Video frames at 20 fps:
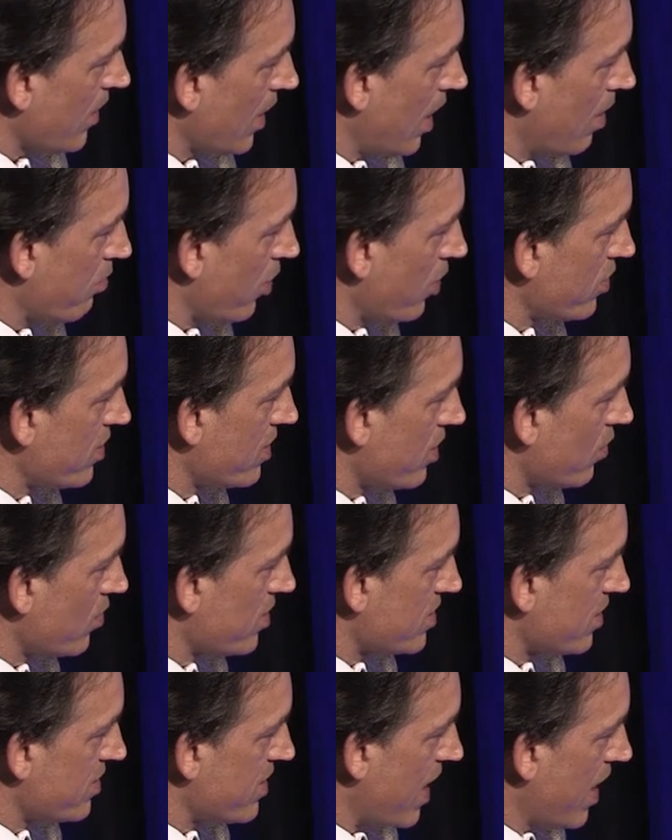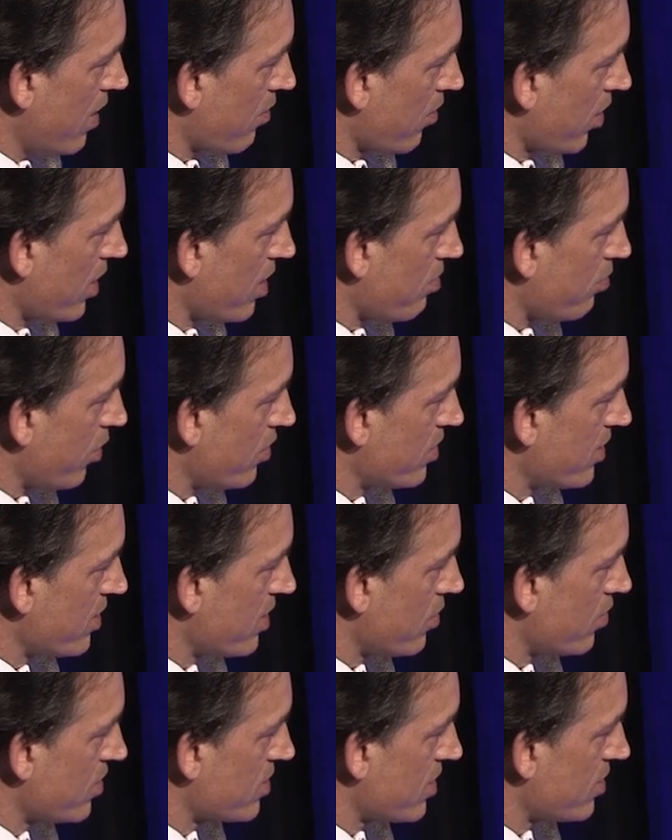a protein that was a dimer and a
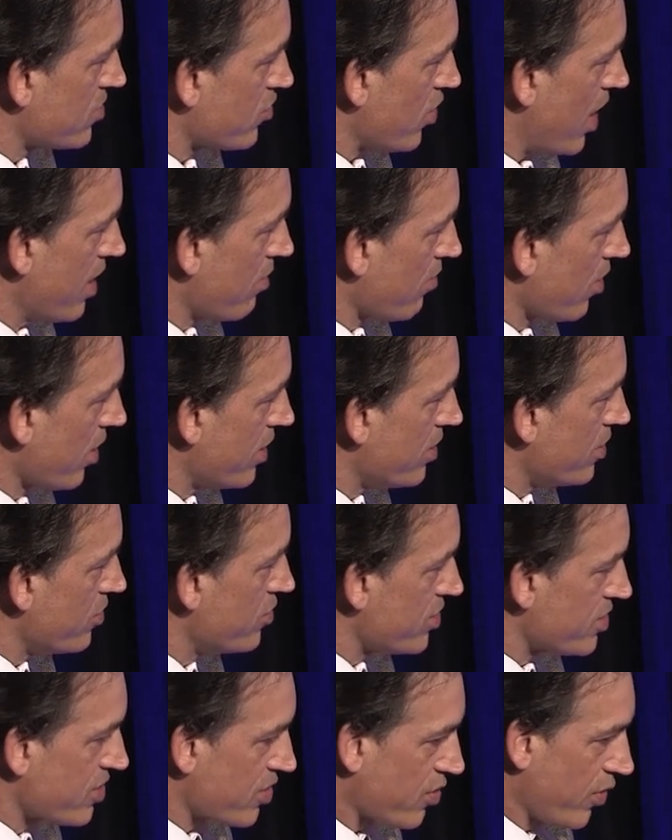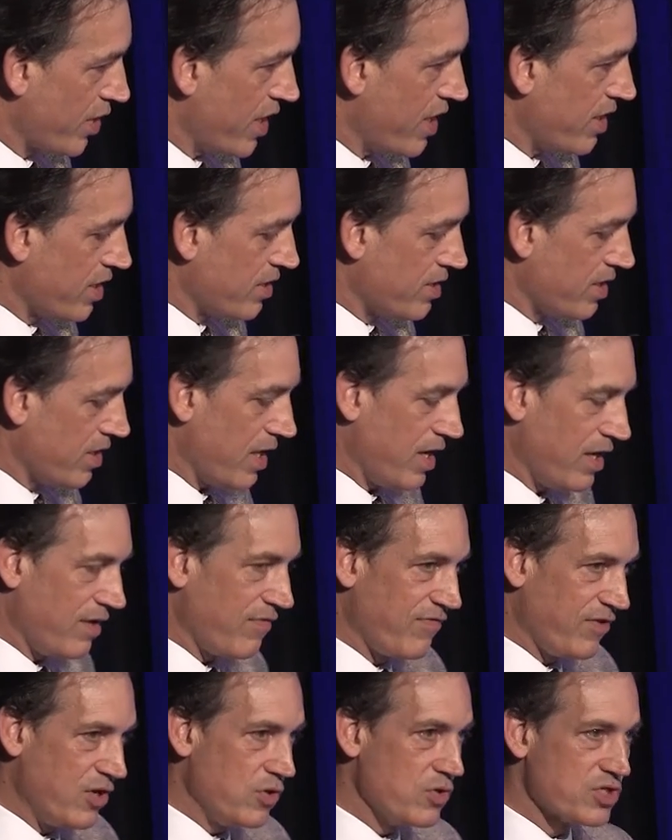protein that was a trimer and you just created a
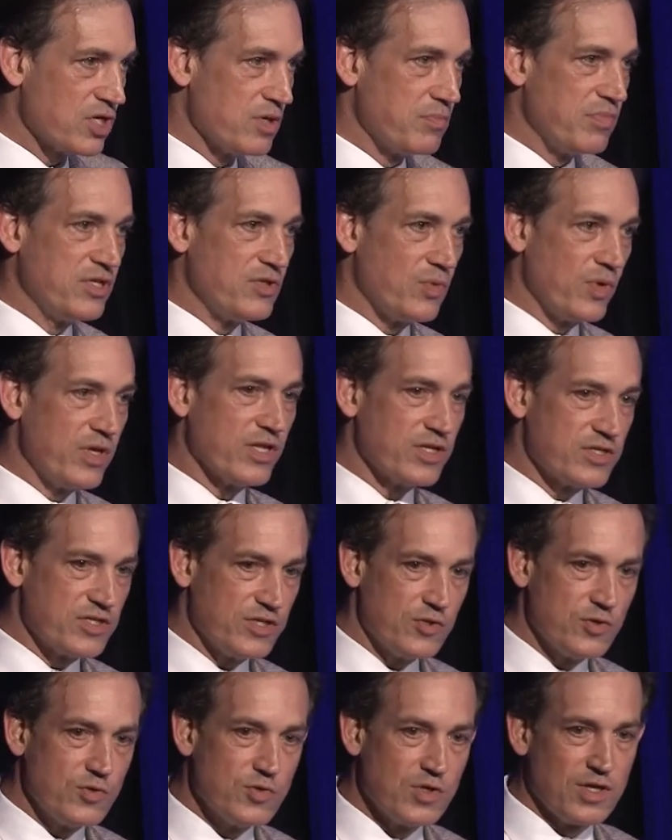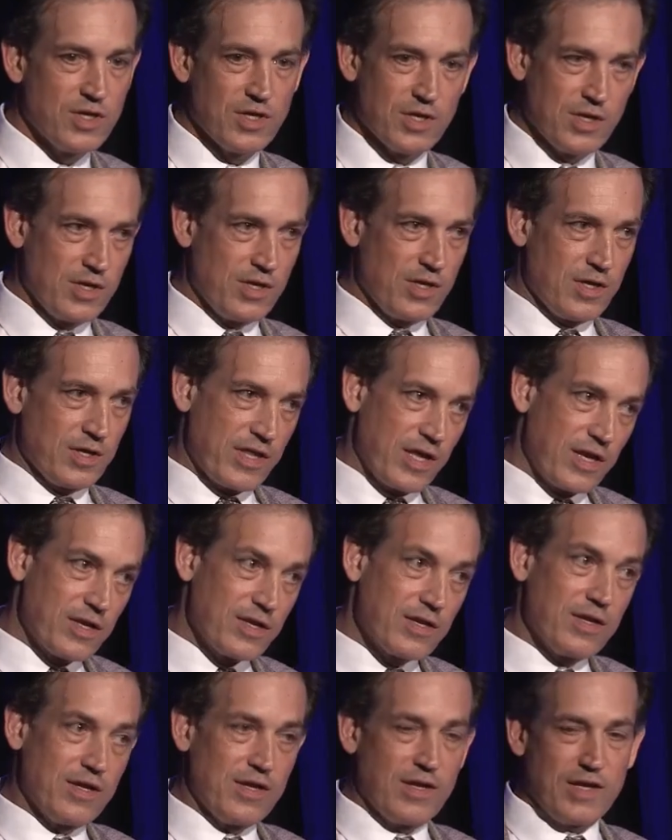fusion between the two,
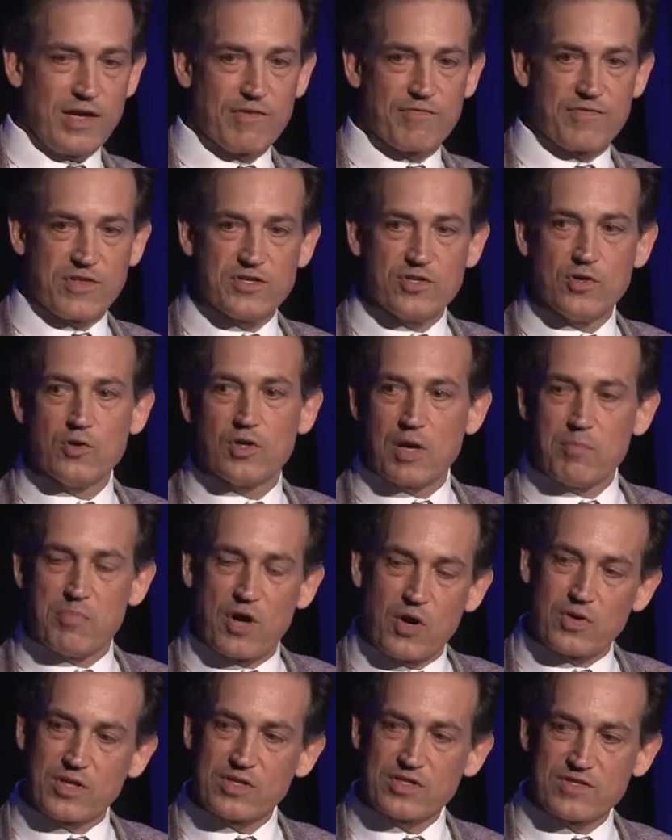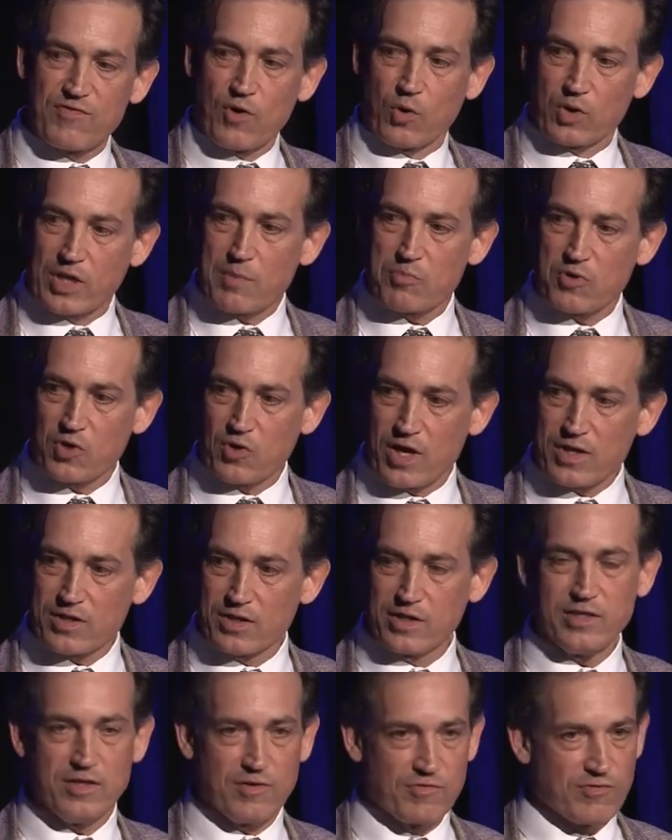then if the two components fold up
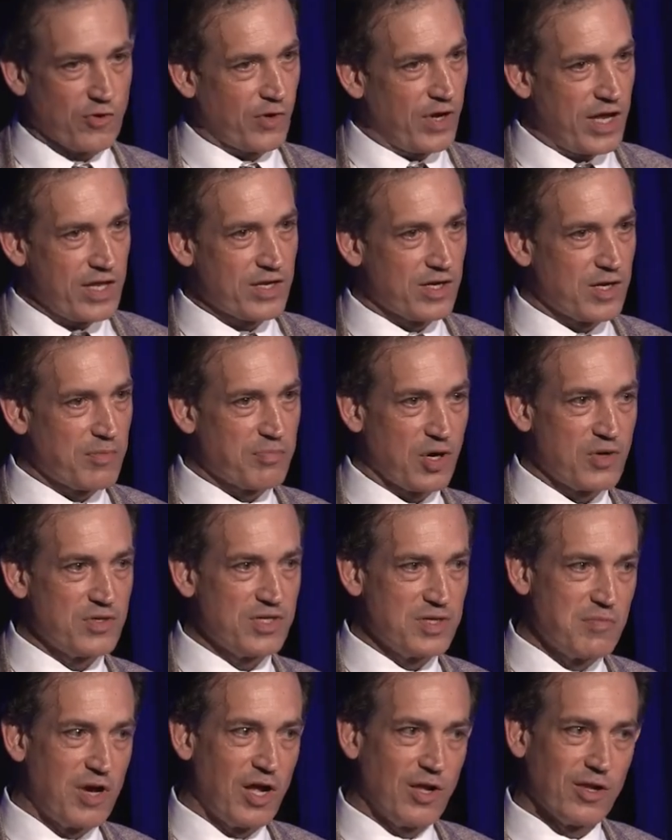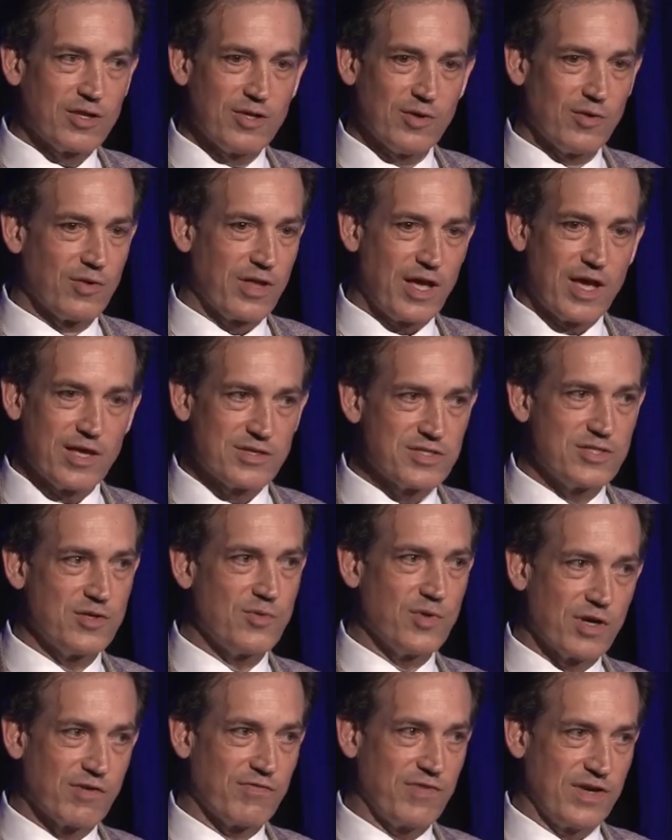correctly, you've created a protein molecule that has
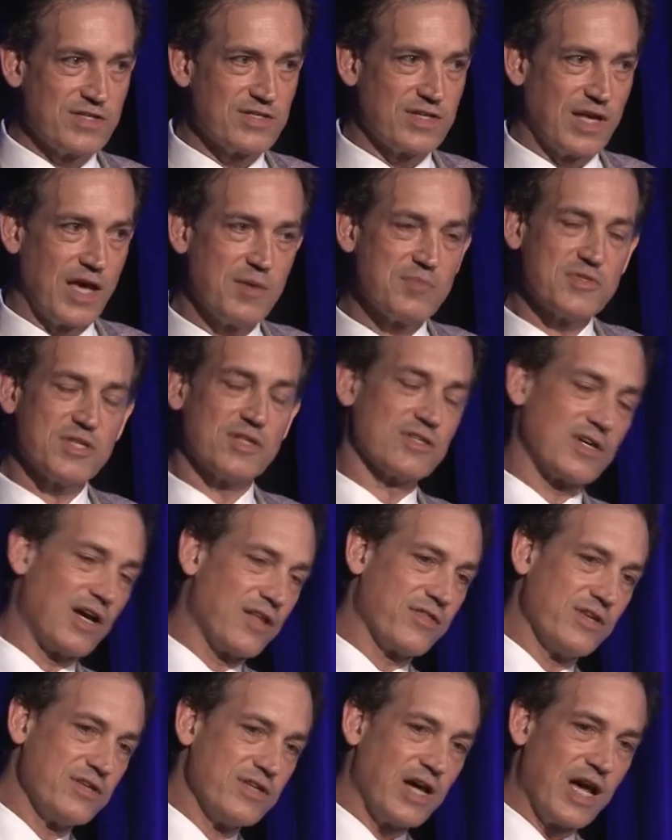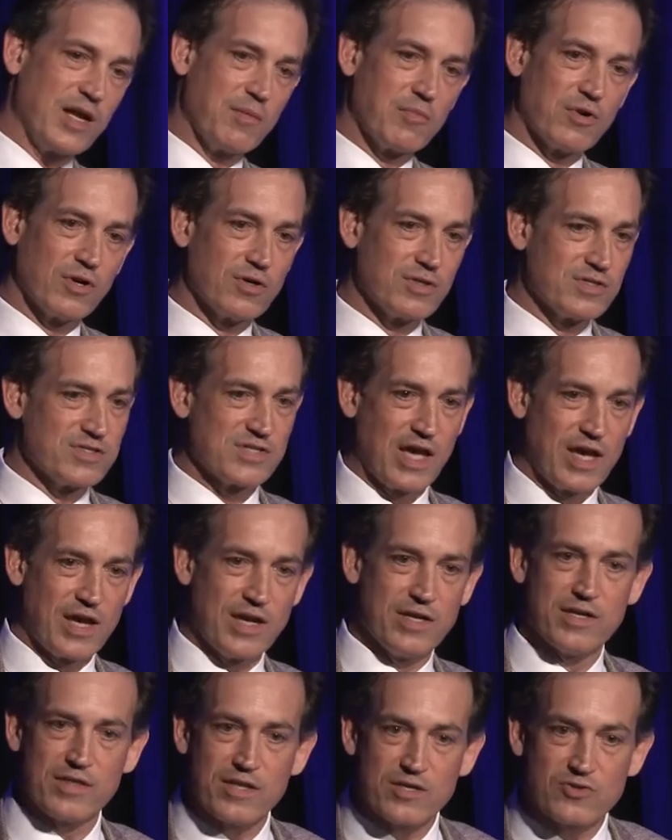two interface types. It's got the dimer
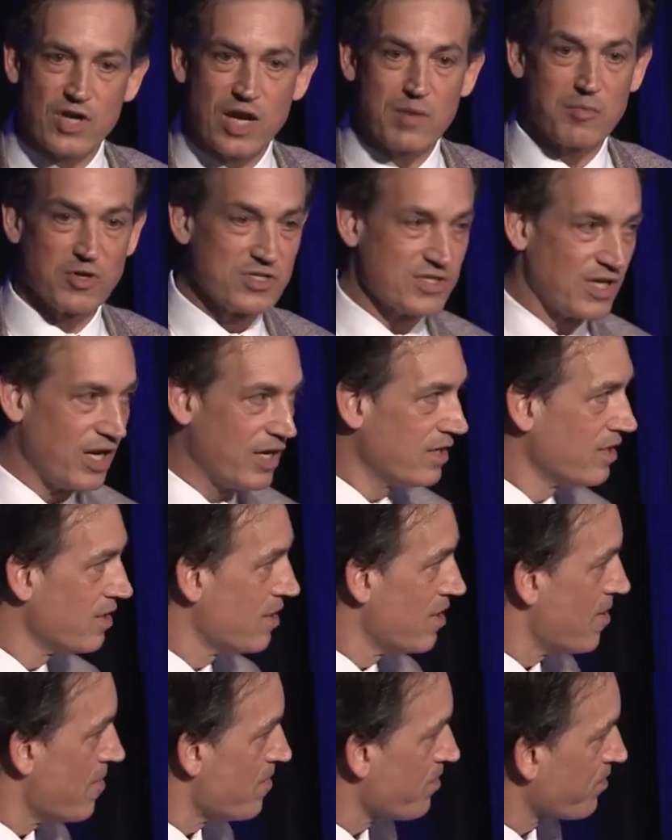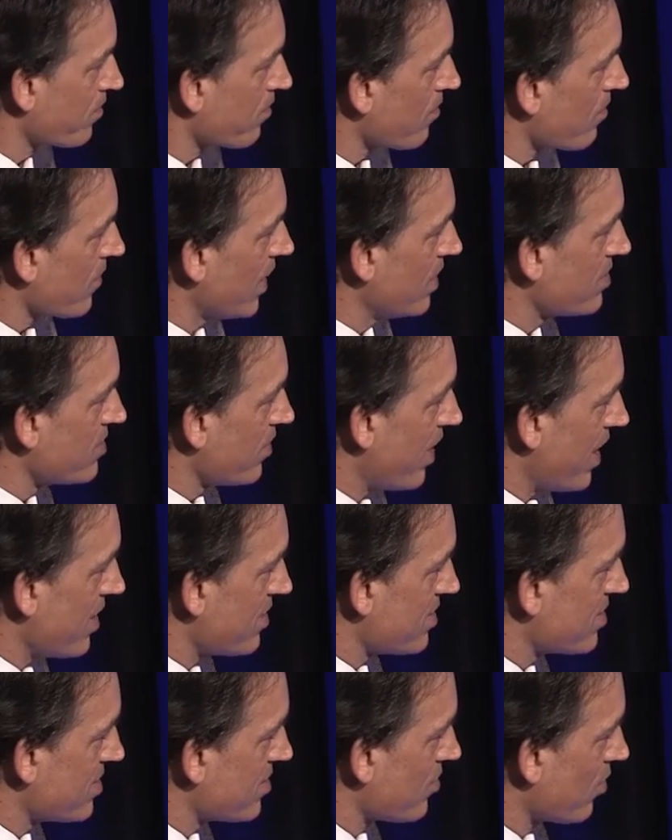side and the trimer side. And so
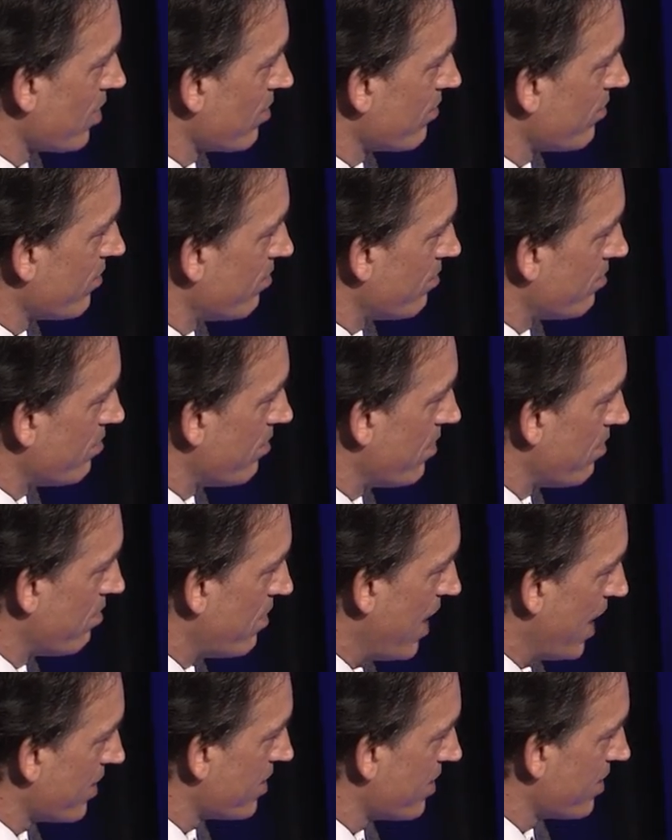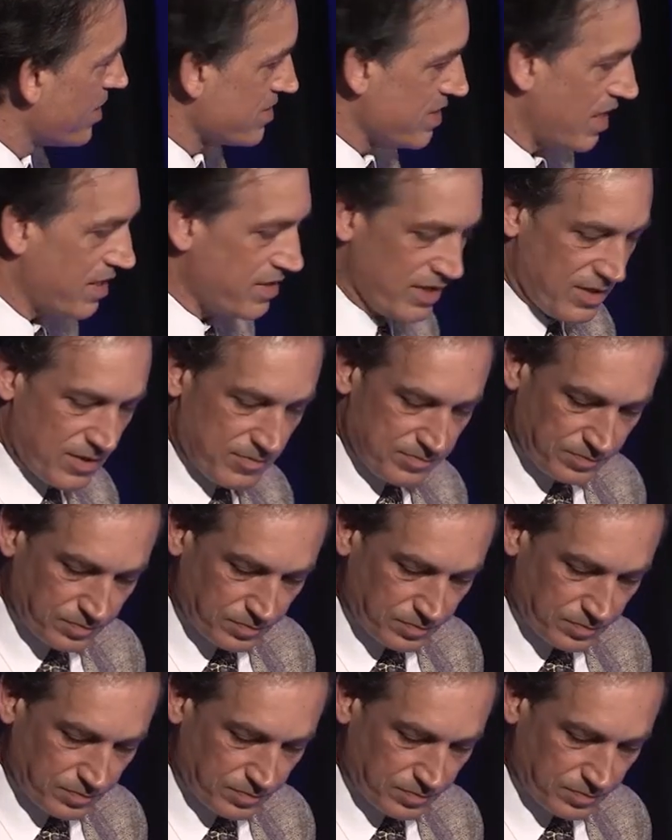that's sort of back to this idea.